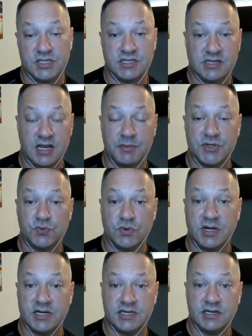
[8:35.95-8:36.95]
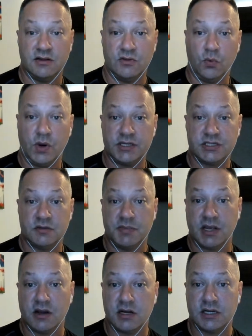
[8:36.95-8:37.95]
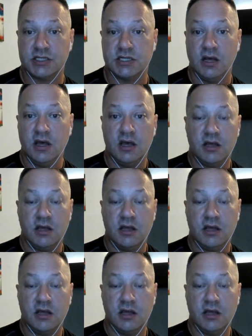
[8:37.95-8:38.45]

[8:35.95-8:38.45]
the same as what I did in the West, to be honest.